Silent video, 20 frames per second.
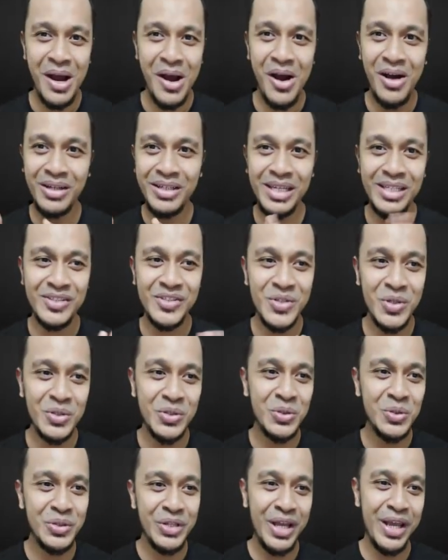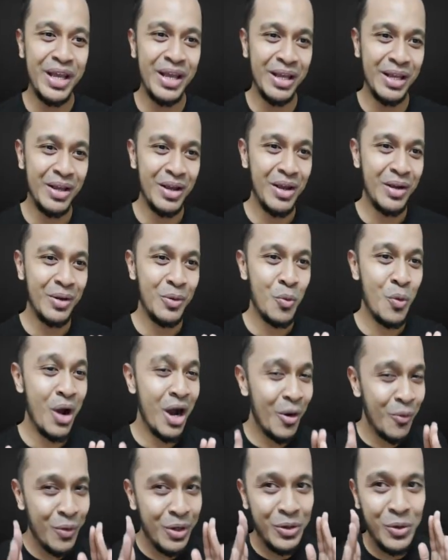Okay, so today, what
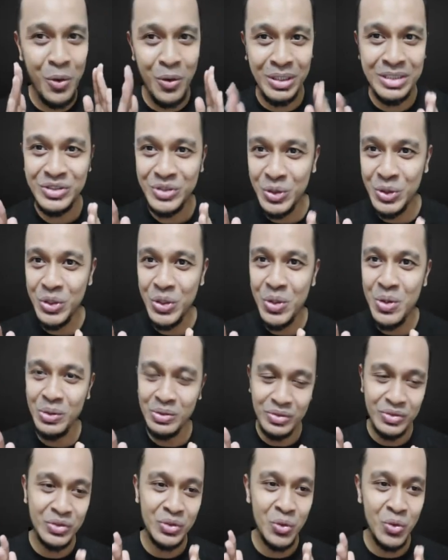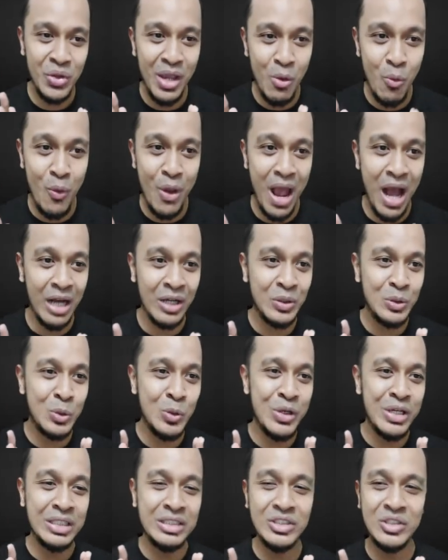are we going to do? Today we are
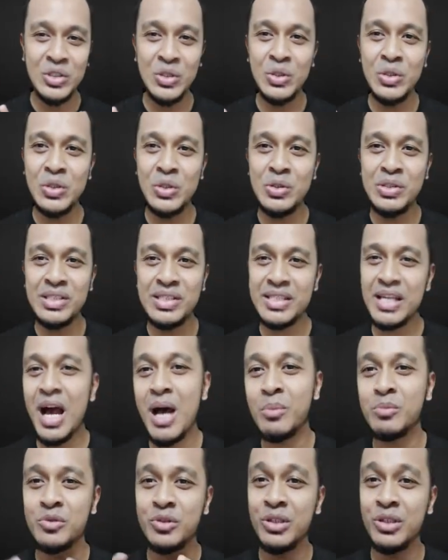going to do some